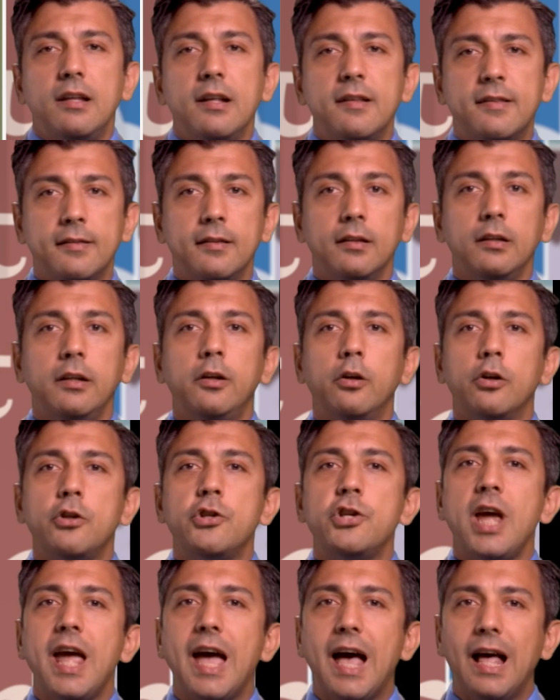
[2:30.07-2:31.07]
This is a little
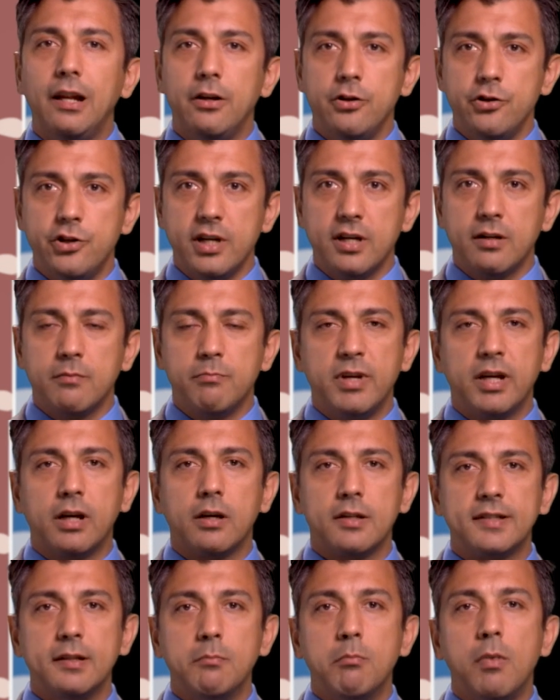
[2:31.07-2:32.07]
challenging
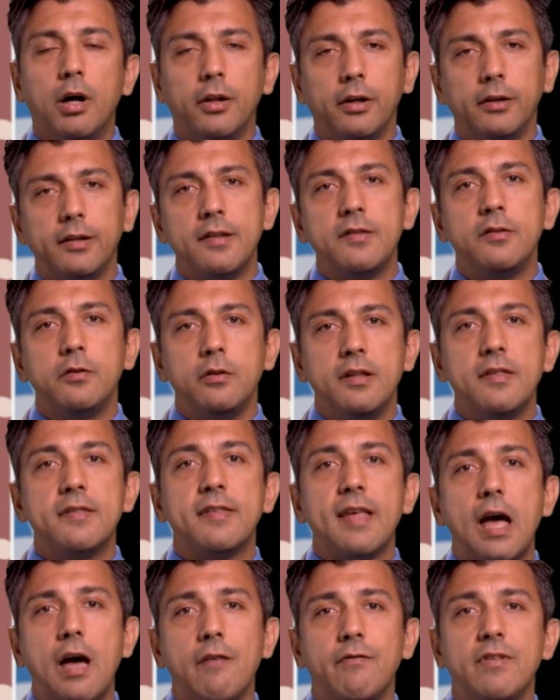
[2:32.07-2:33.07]
because the model that
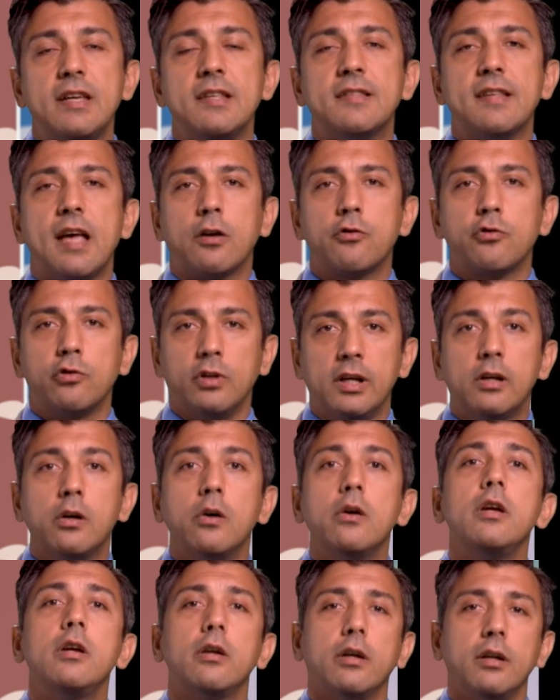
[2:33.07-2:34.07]
students have is actually
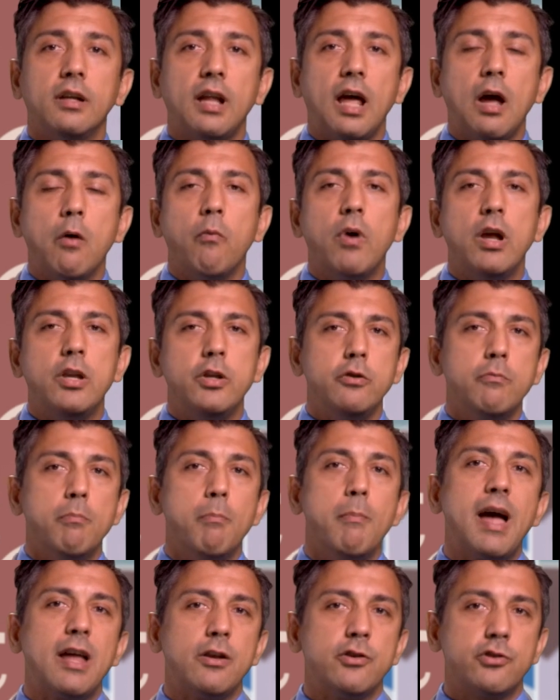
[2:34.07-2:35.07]
coherent. And when you
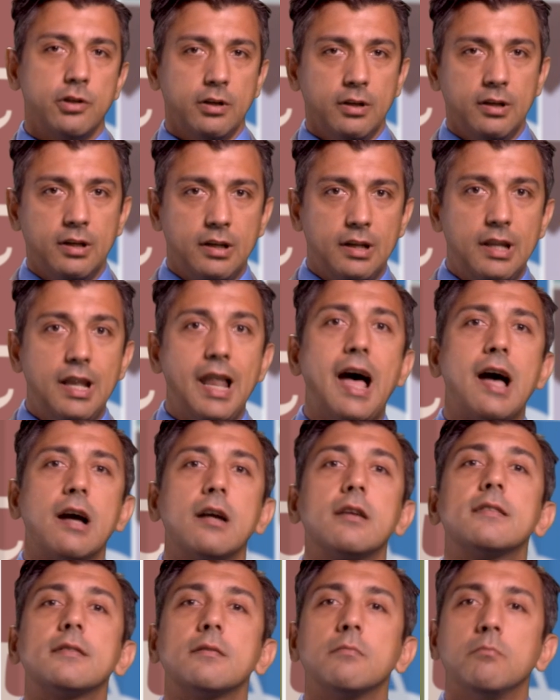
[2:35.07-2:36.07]
mention
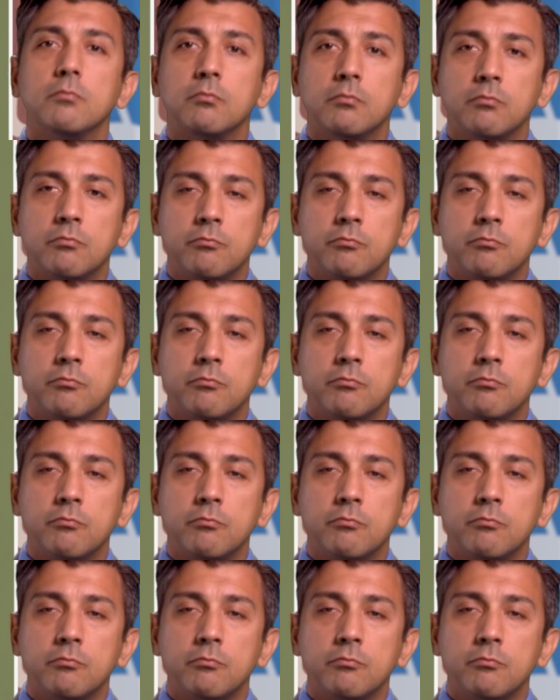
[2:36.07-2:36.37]
lungs,